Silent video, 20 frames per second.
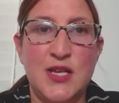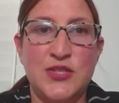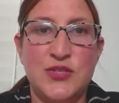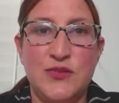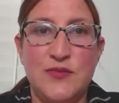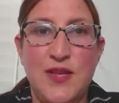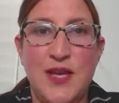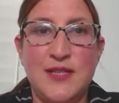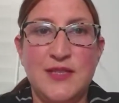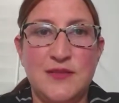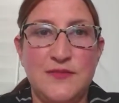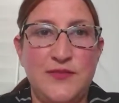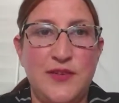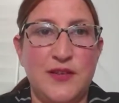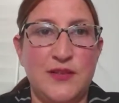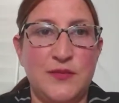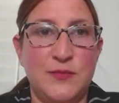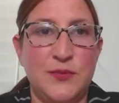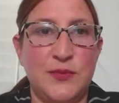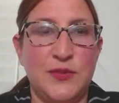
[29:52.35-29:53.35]
So that's
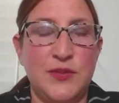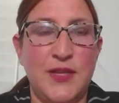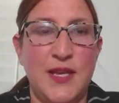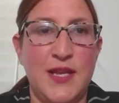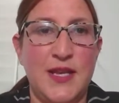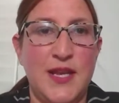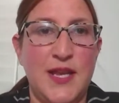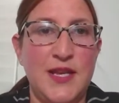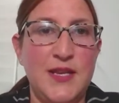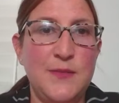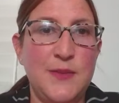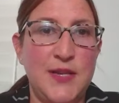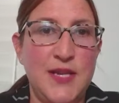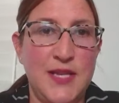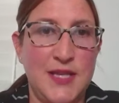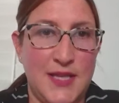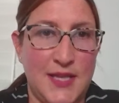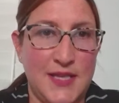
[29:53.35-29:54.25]
available. And anybody,